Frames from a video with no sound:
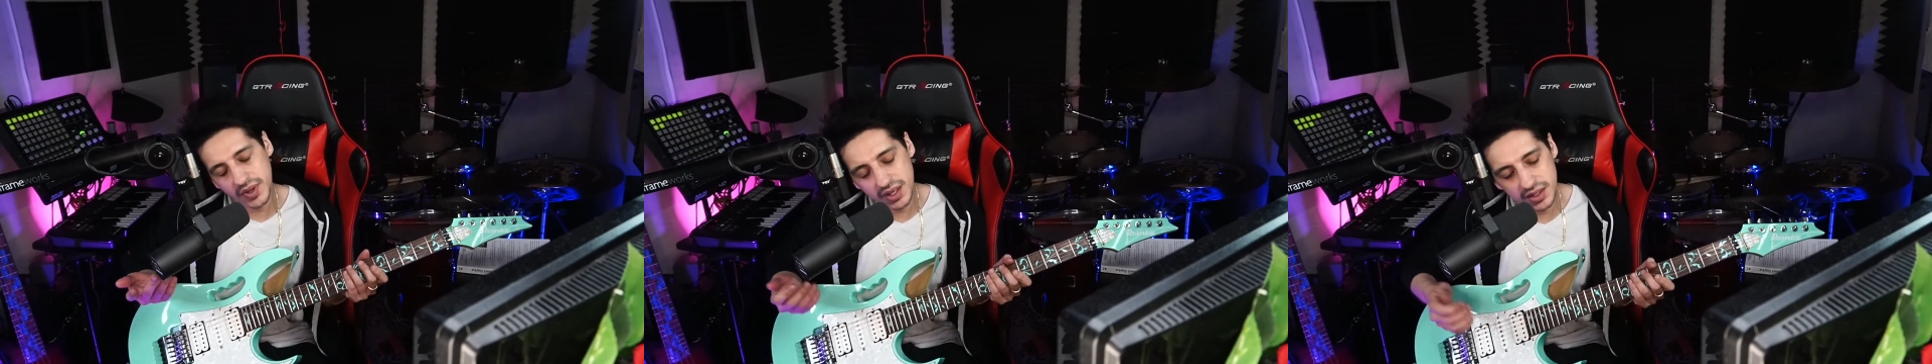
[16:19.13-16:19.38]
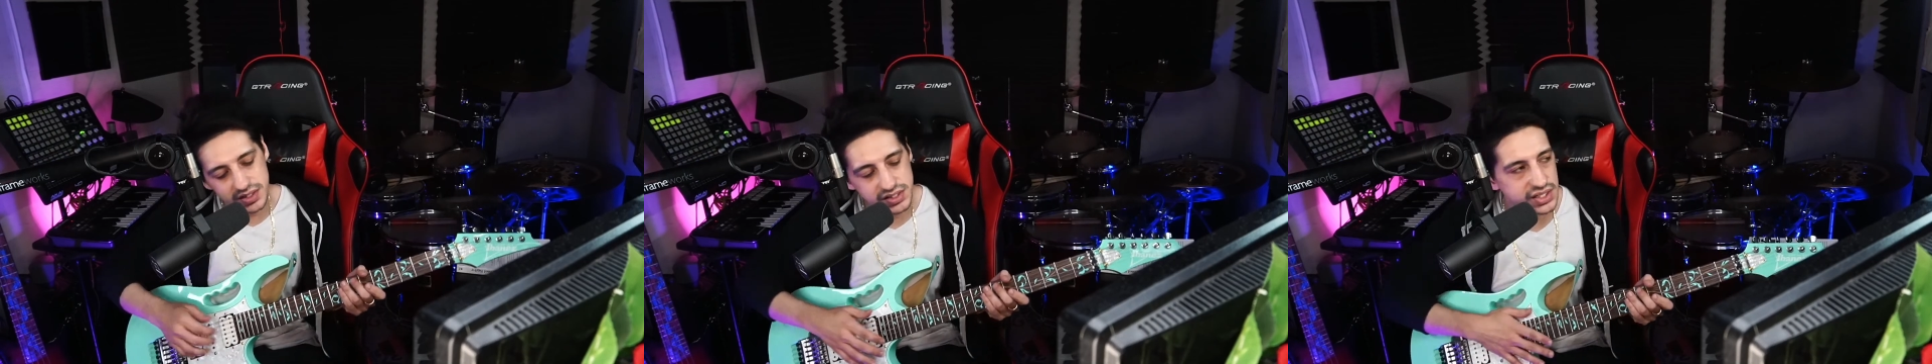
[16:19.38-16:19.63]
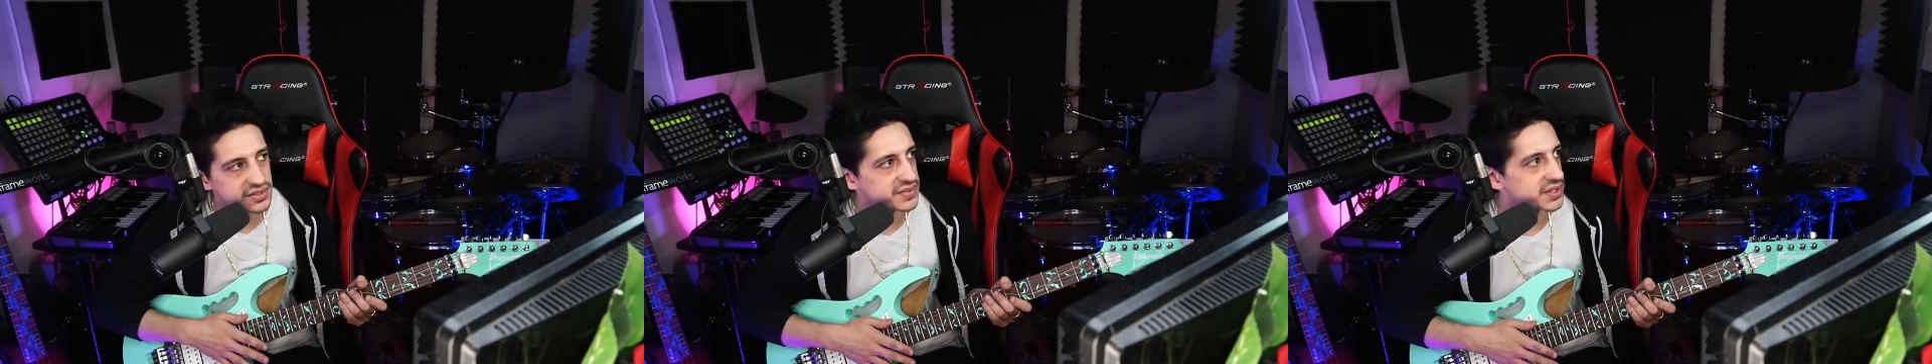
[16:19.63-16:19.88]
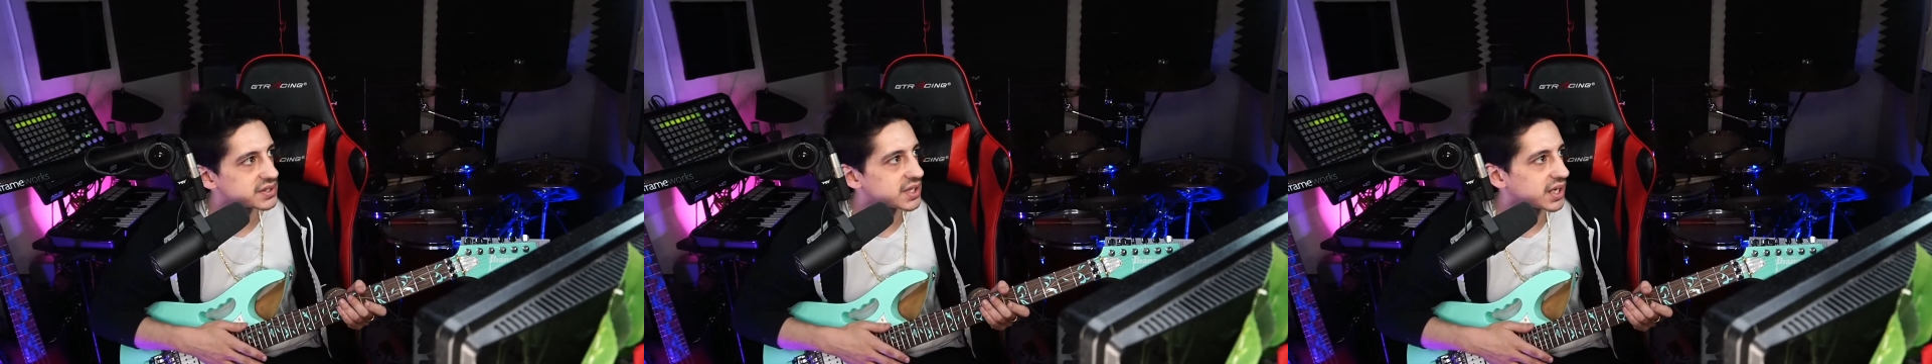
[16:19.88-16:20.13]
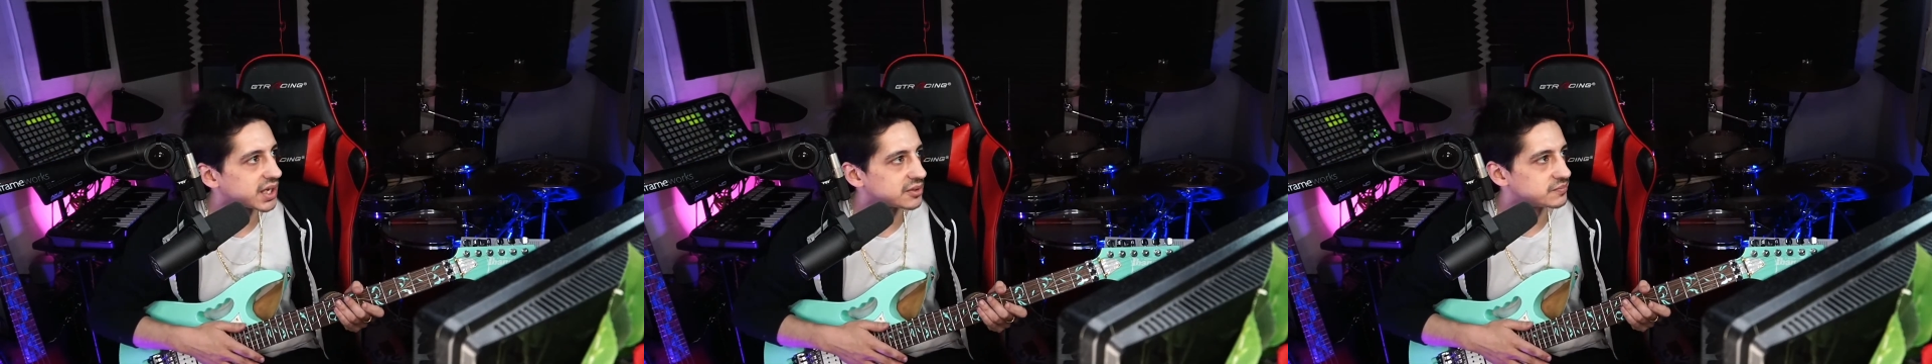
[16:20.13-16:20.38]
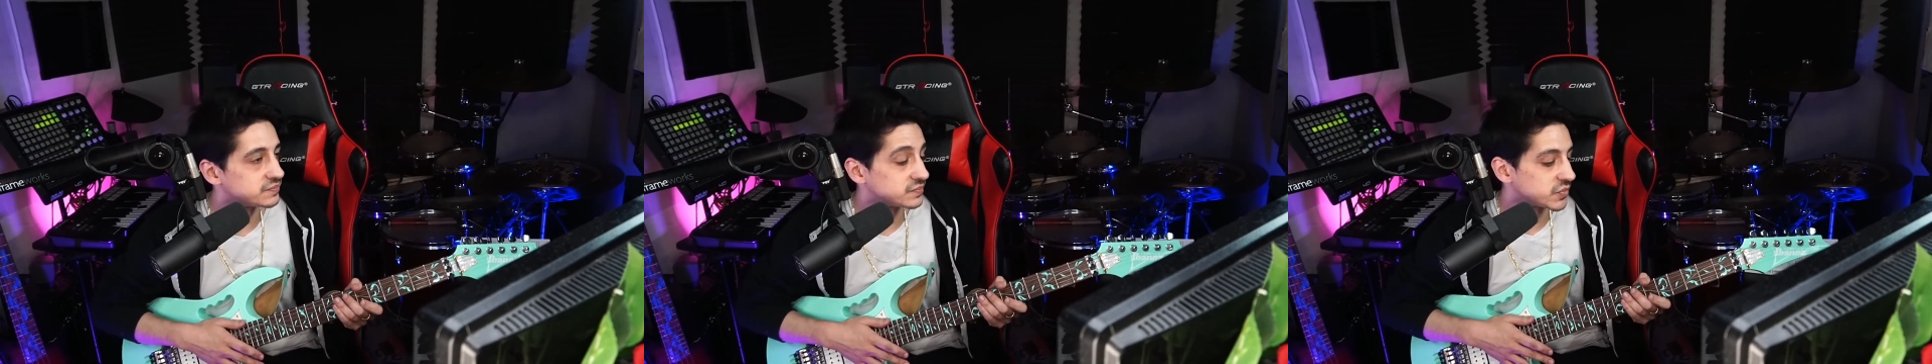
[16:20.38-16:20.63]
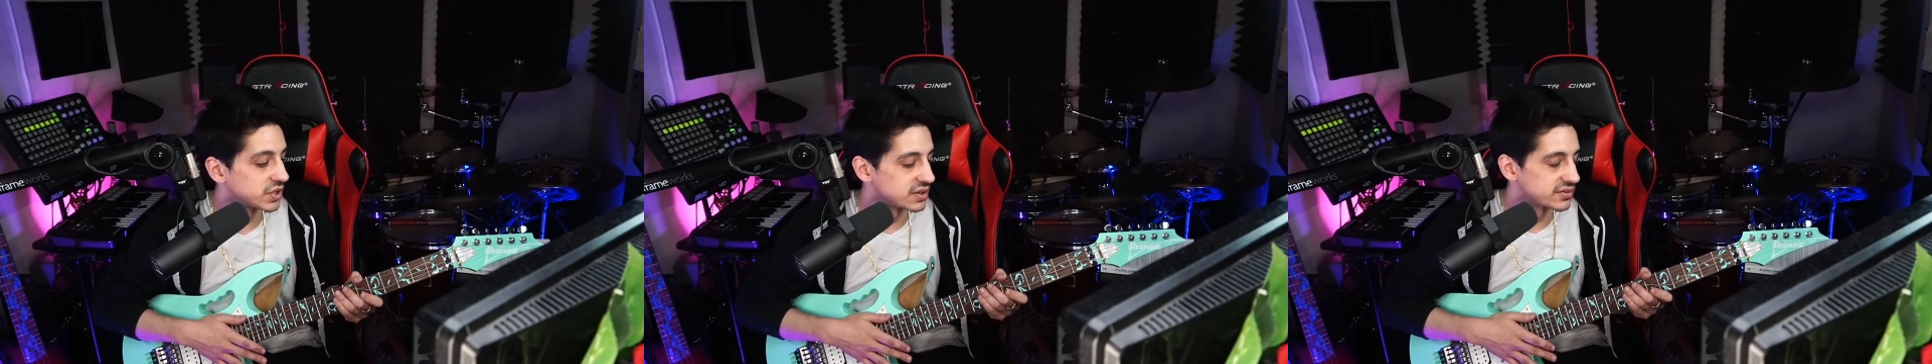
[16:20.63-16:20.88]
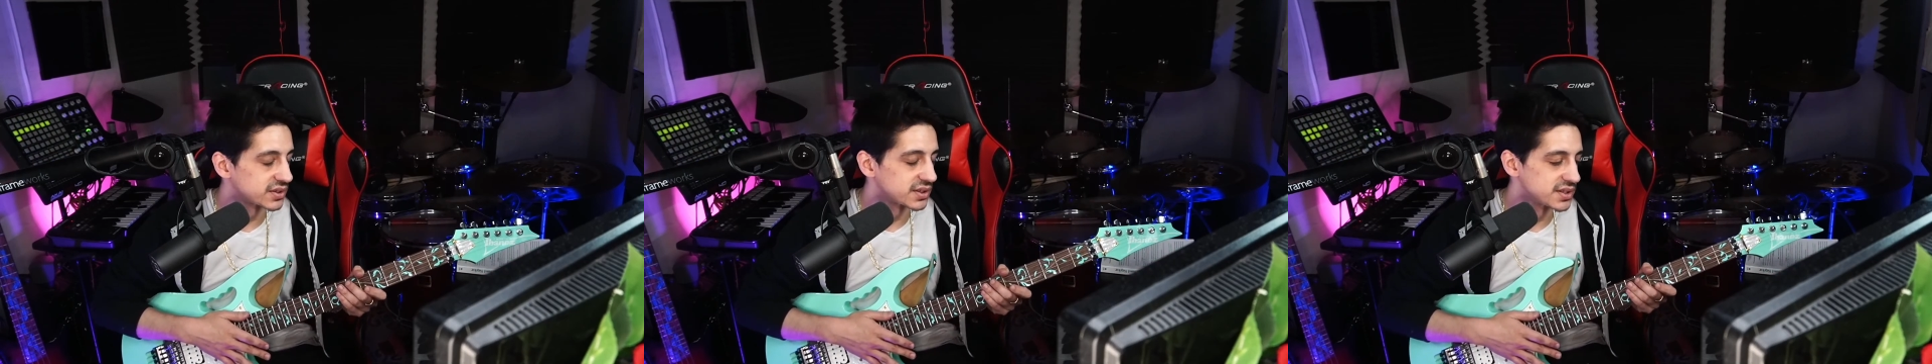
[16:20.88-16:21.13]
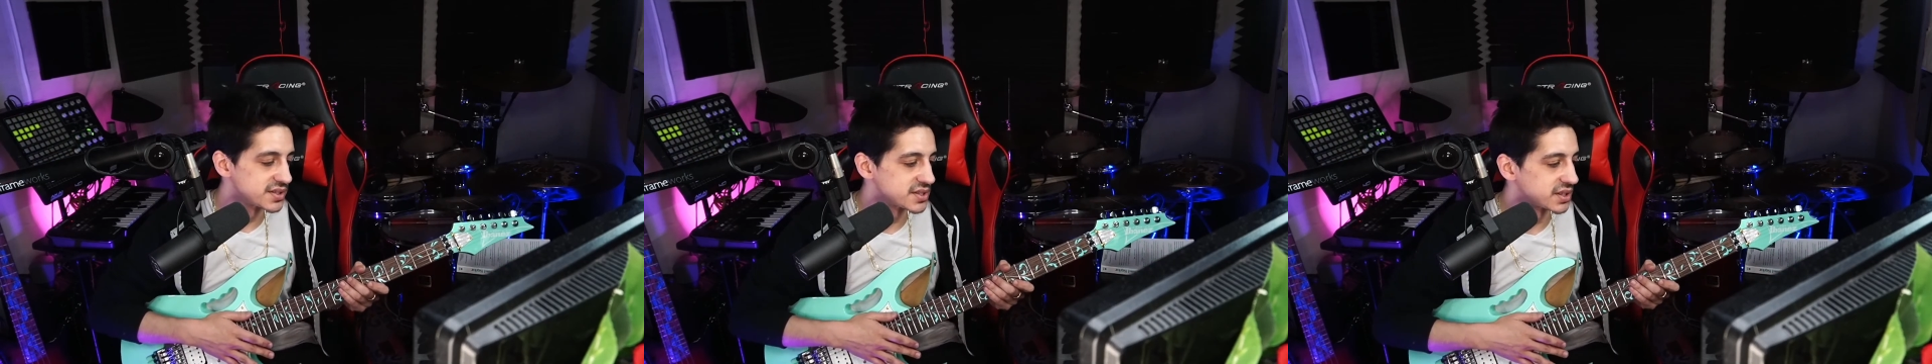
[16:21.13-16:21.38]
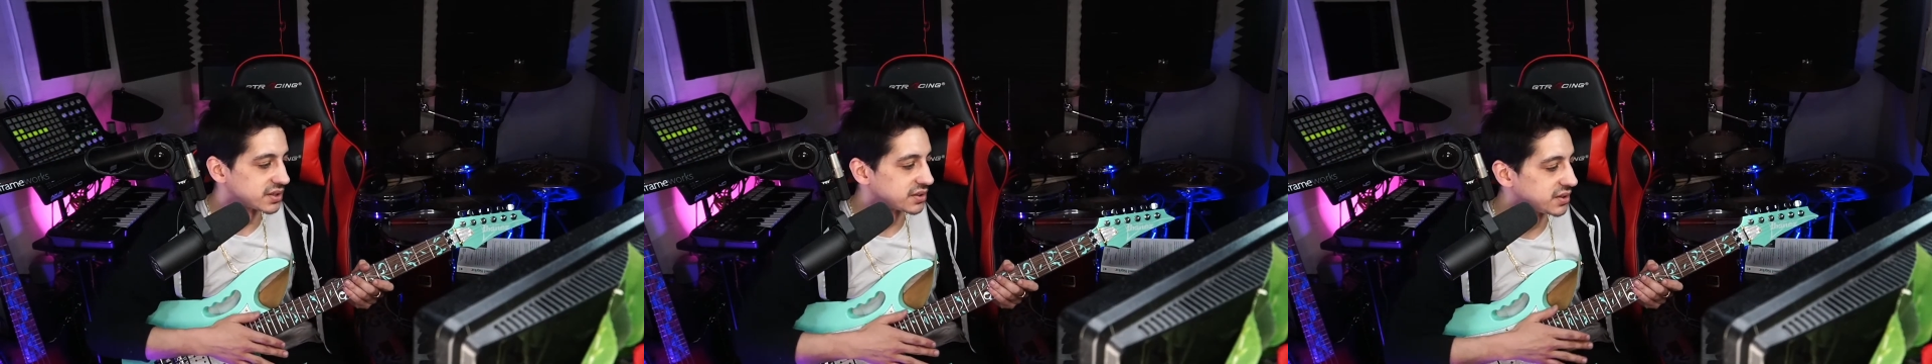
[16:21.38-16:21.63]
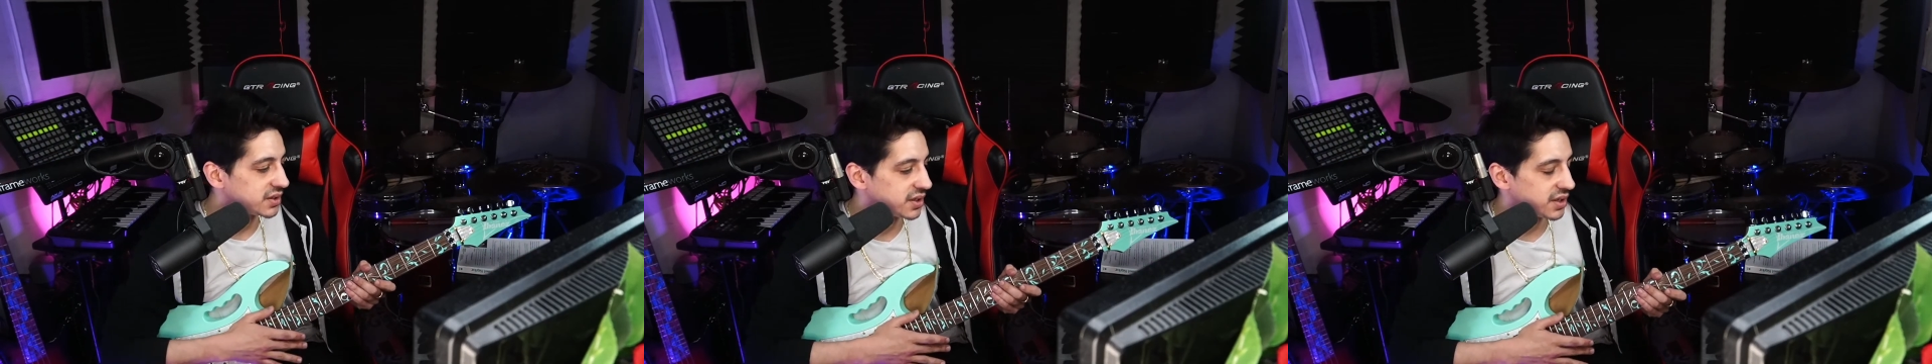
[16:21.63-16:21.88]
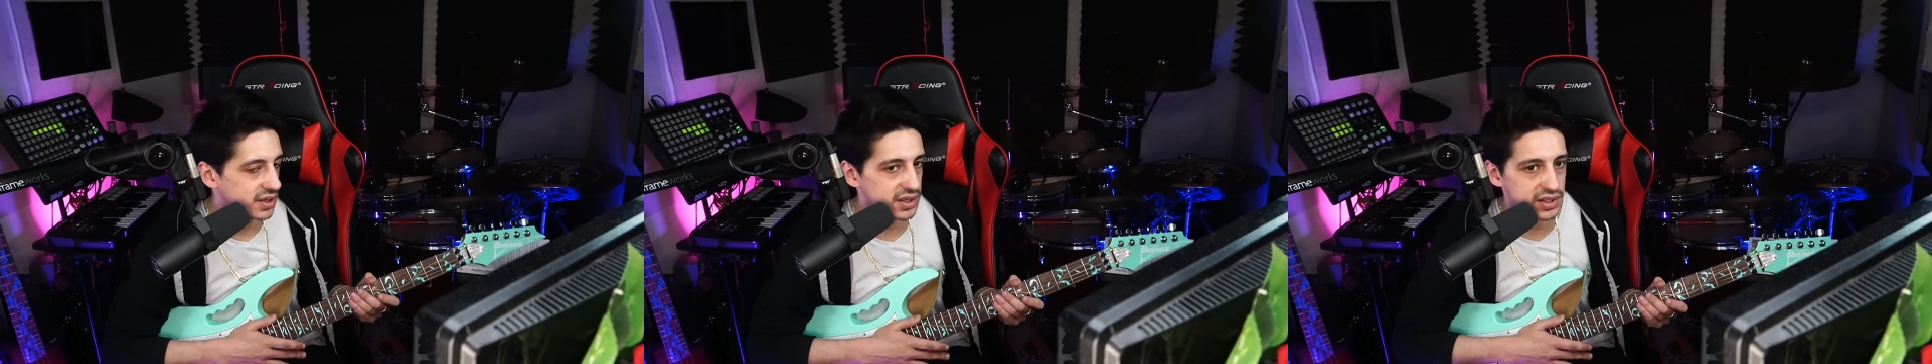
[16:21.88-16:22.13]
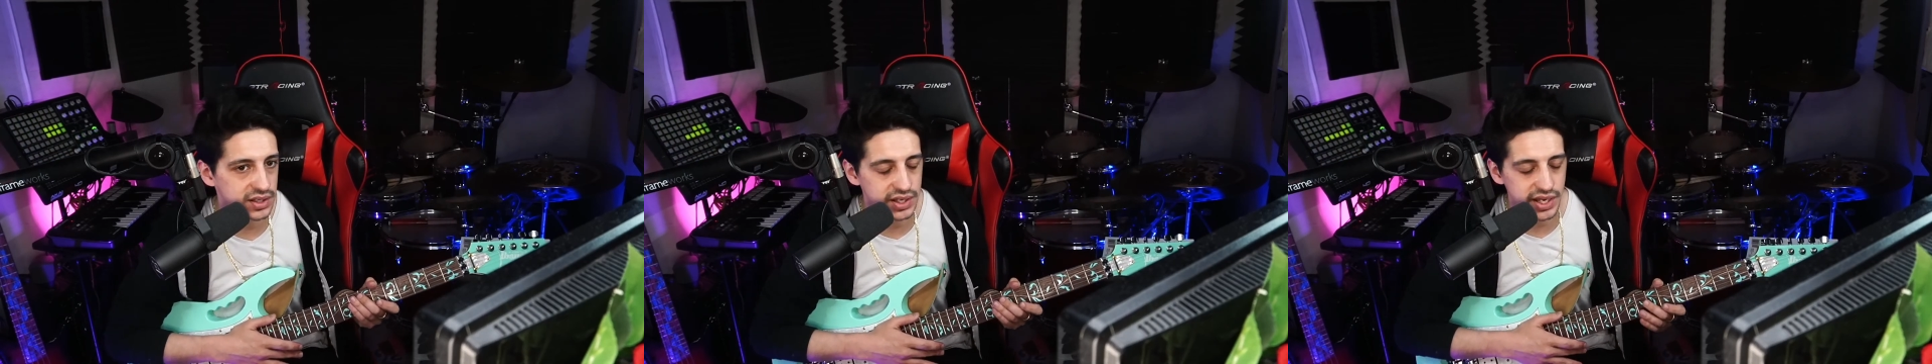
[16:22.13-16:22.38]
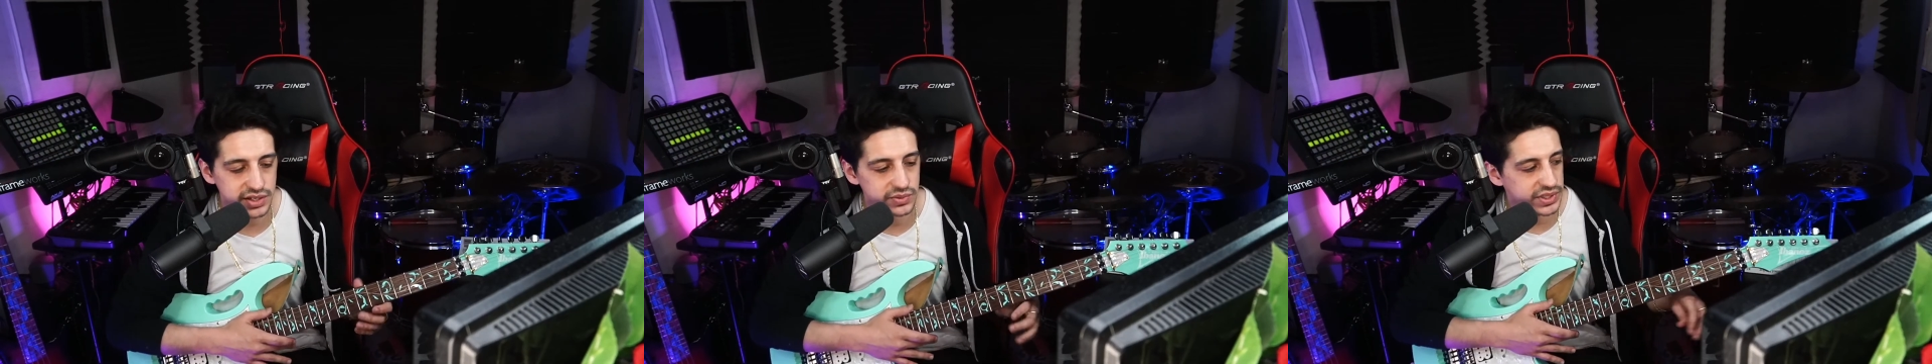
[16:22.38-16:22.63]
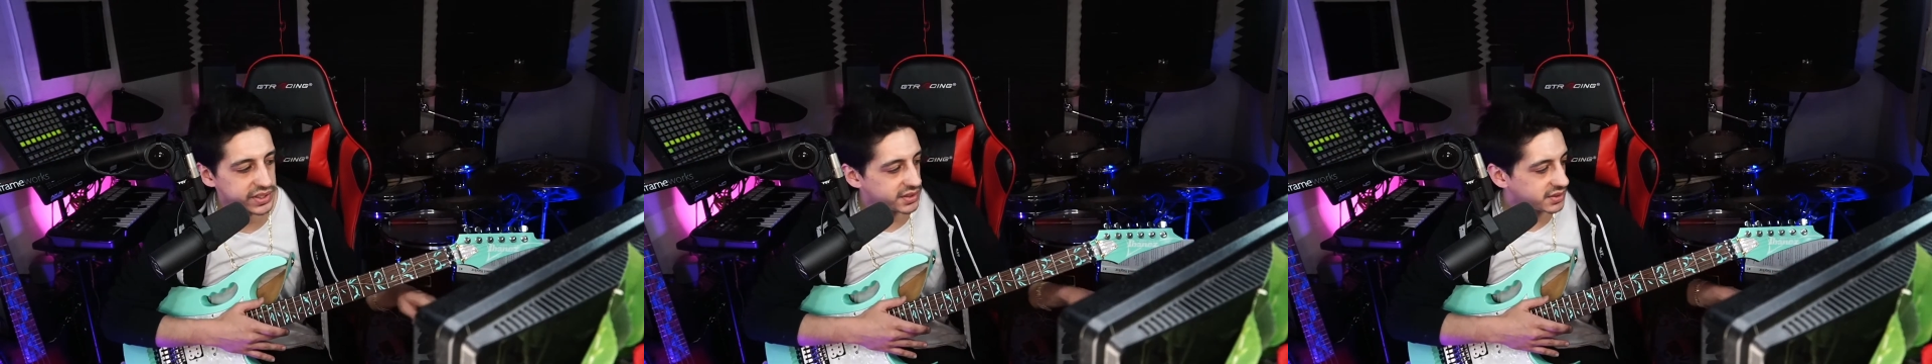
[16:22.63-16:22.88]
Stuff like that. Whatever. So yeah, hack away.